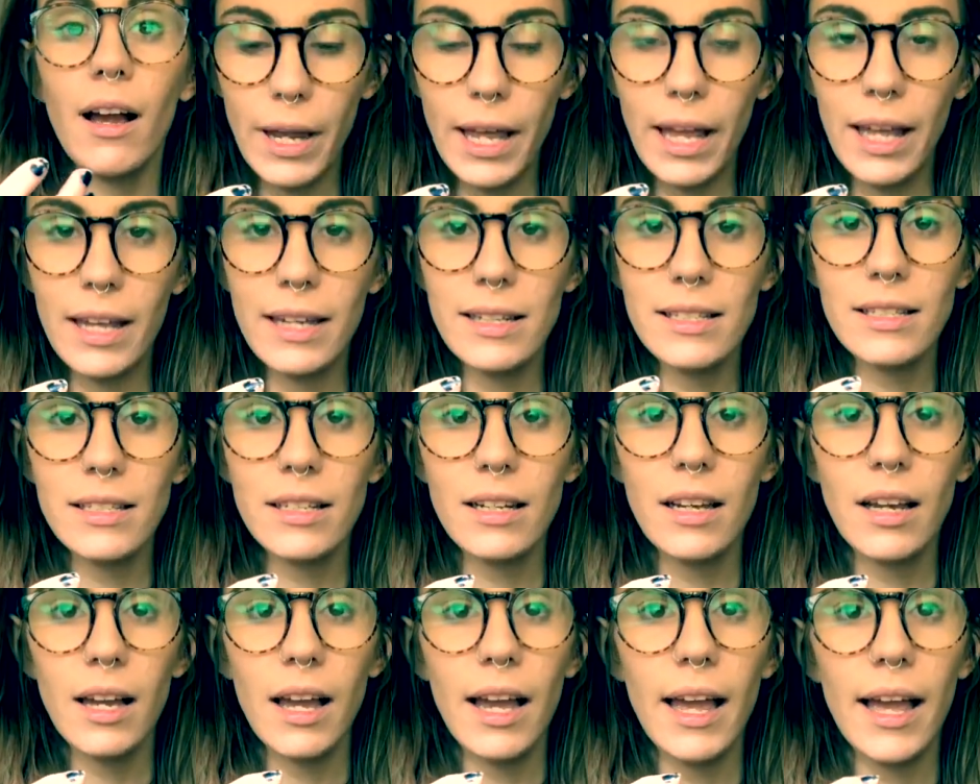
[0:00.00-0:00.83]
And
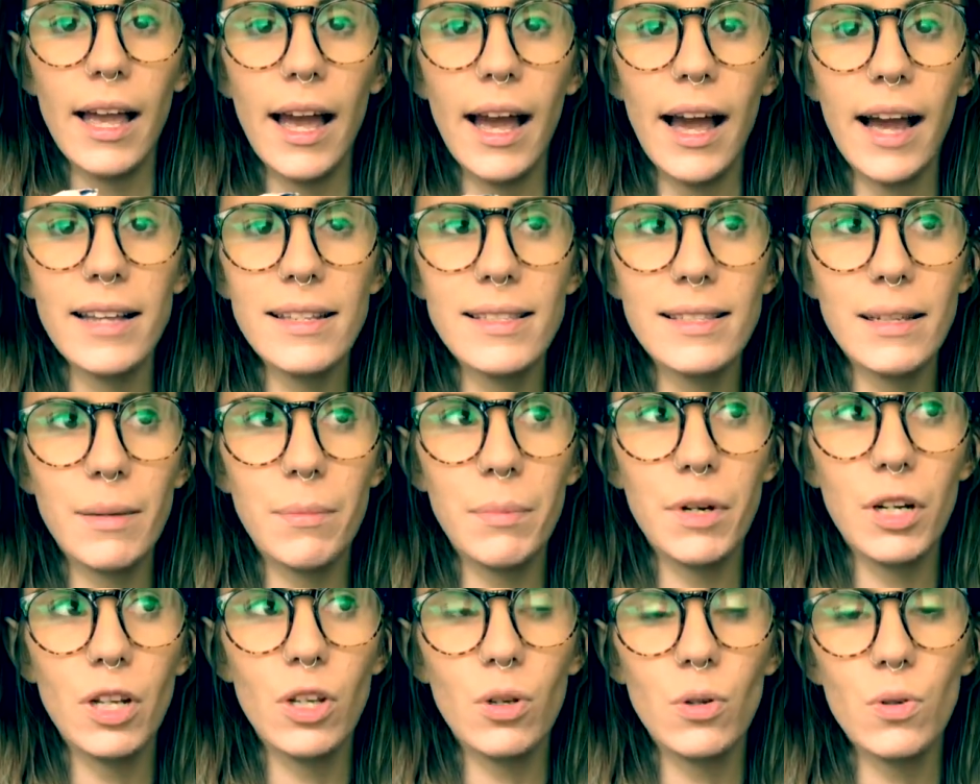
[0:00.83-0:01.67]
as
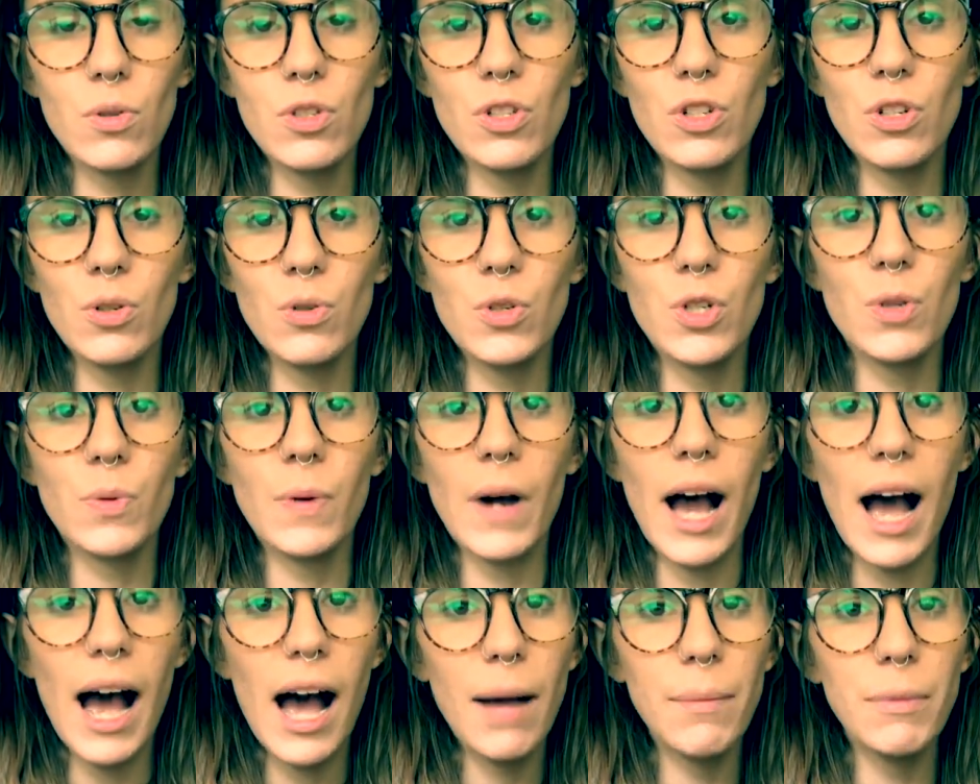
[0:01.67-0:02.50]
somebody who's new to
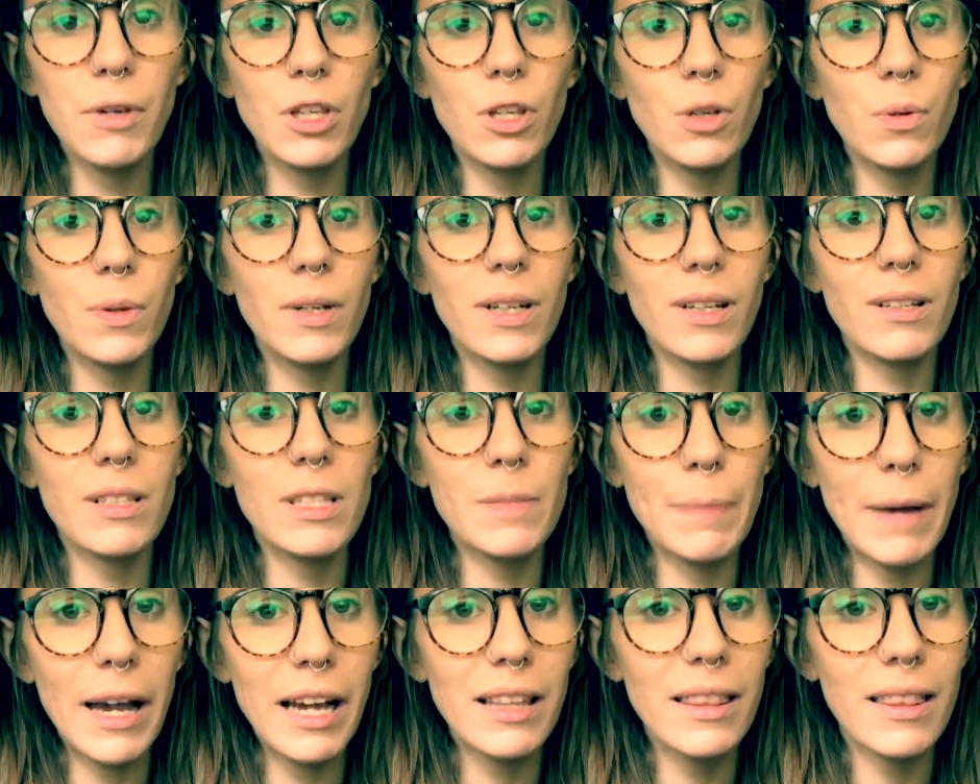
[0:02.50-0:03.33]
a hobby, you would
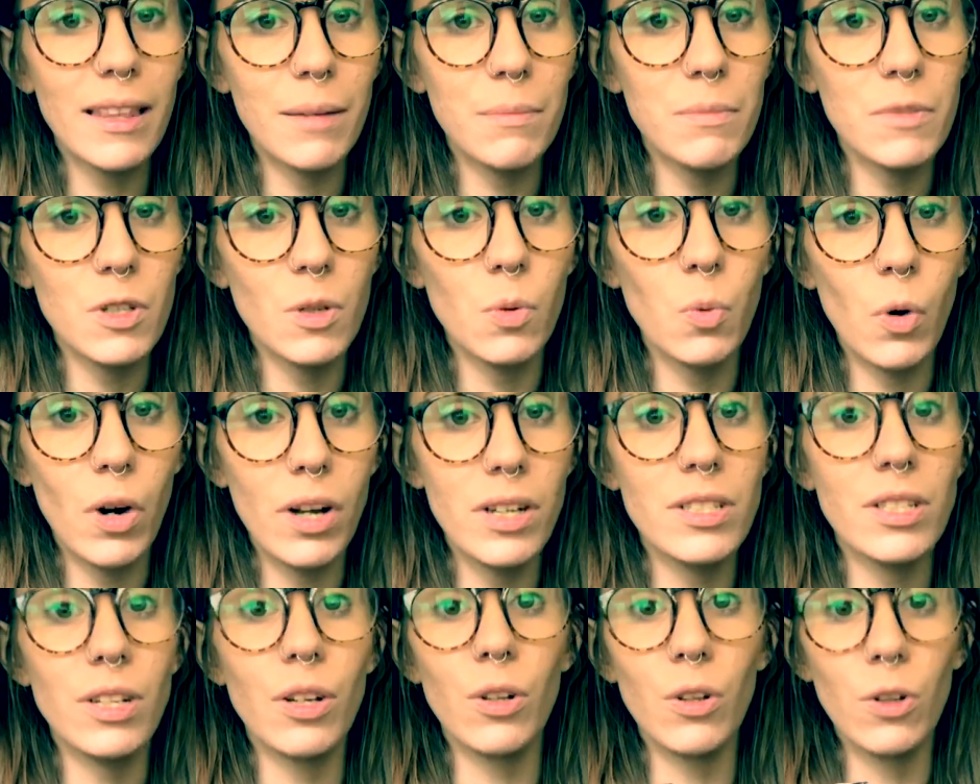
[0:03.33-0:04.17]
expect them to
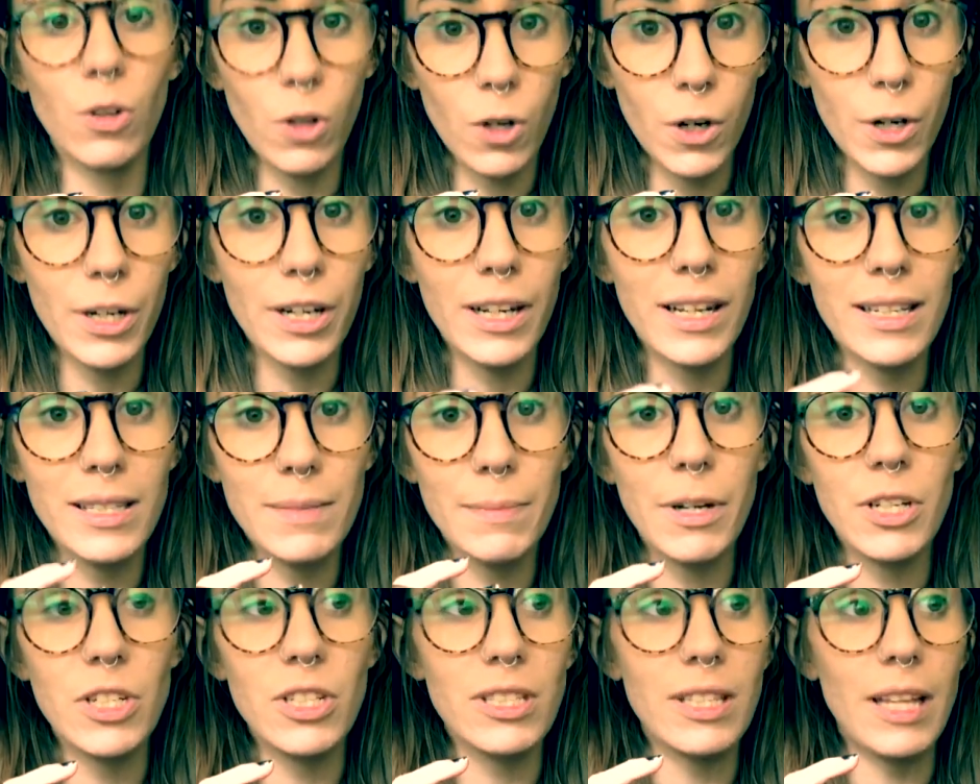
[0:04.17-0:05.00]
want to learn as
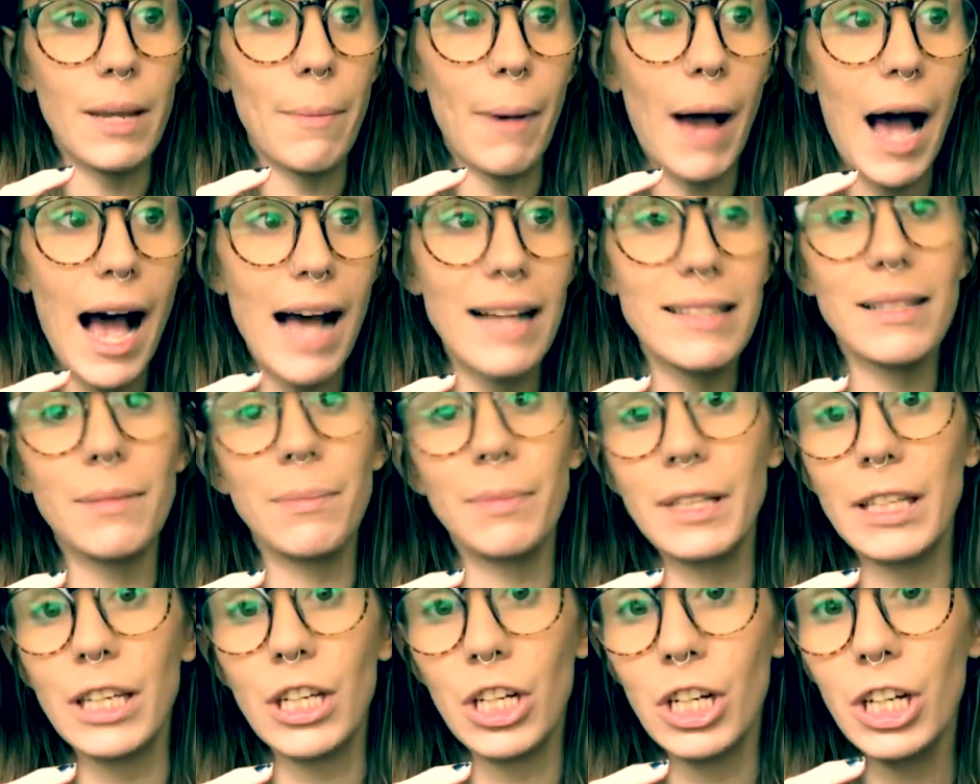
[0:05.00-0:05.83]
much as they
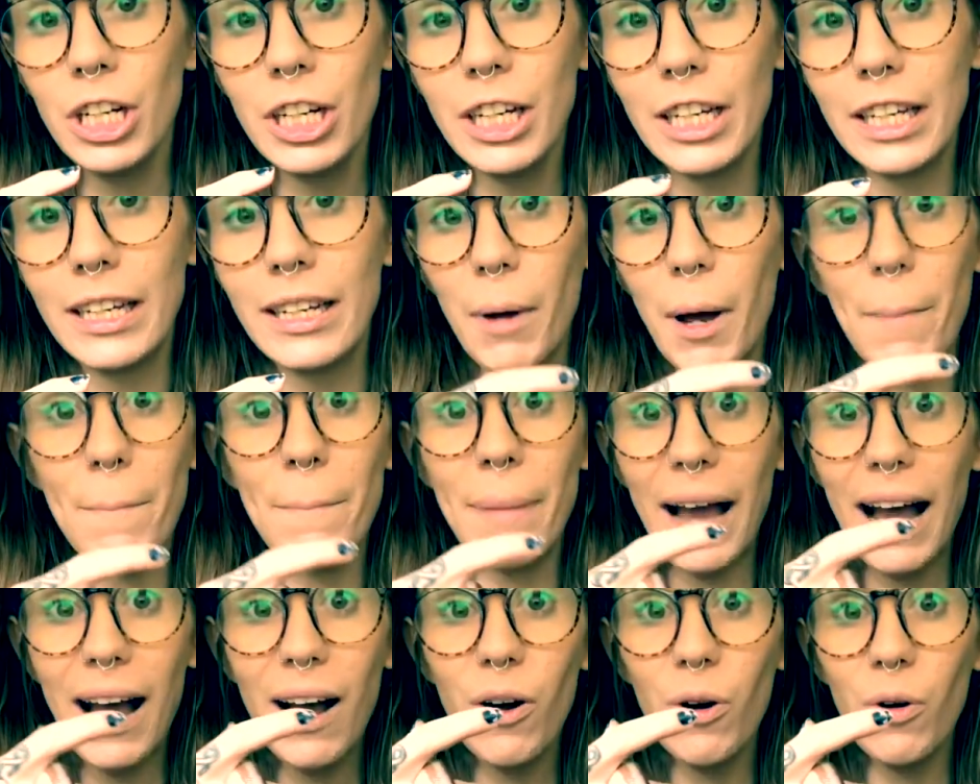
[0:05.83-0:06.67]
possibly could
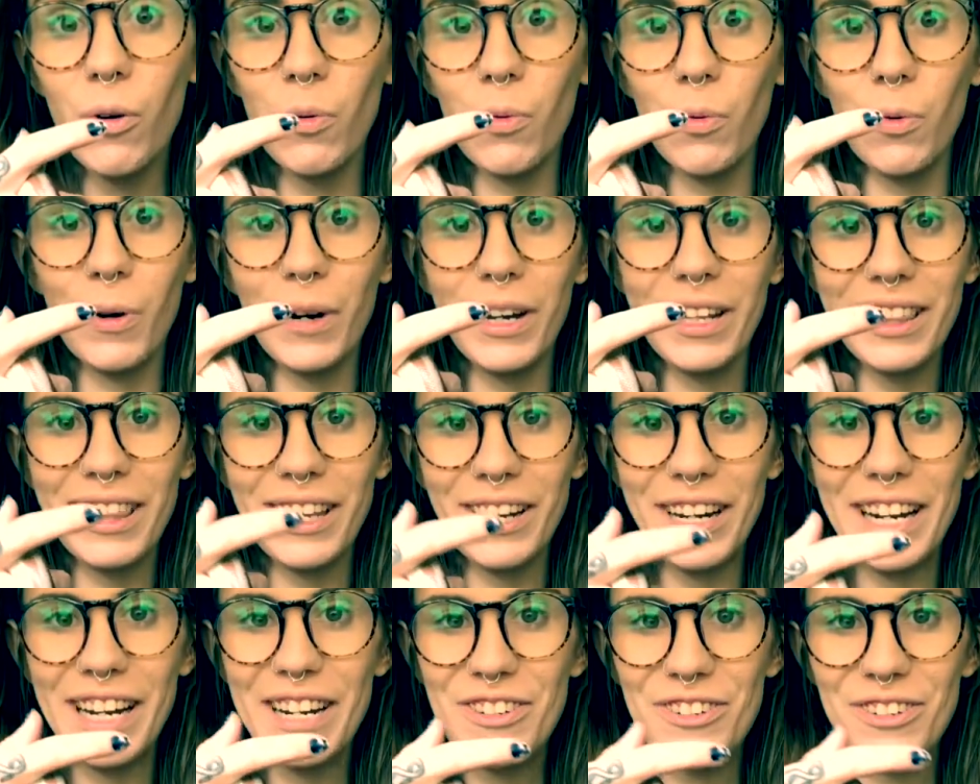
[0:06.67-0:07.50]
about what
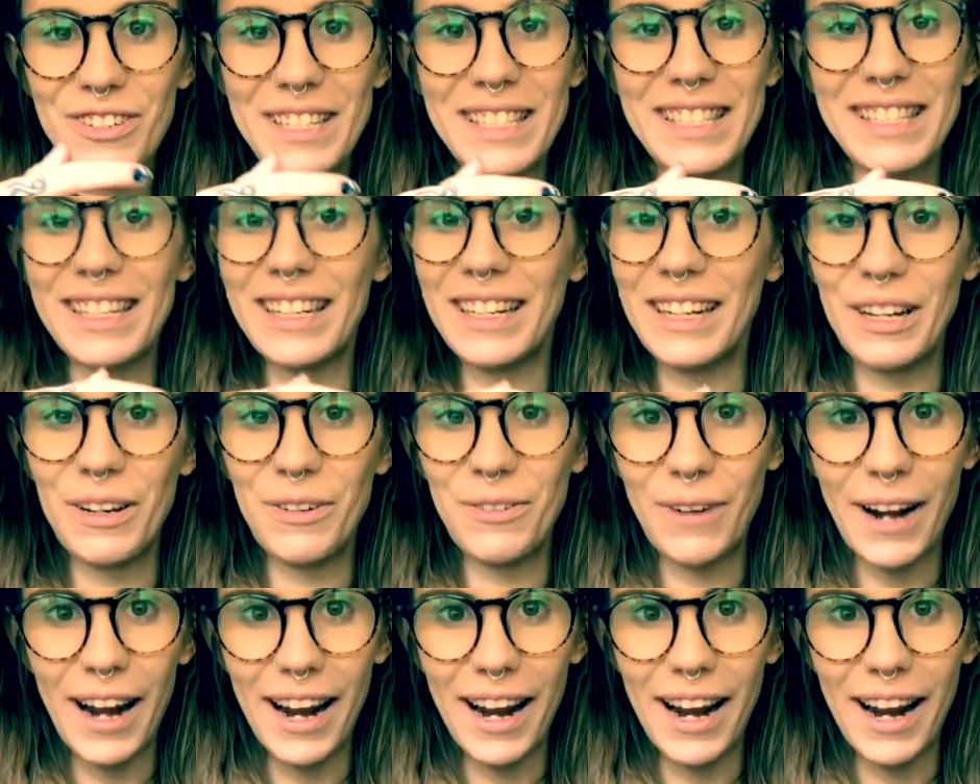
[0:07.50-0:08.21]
they're interested in,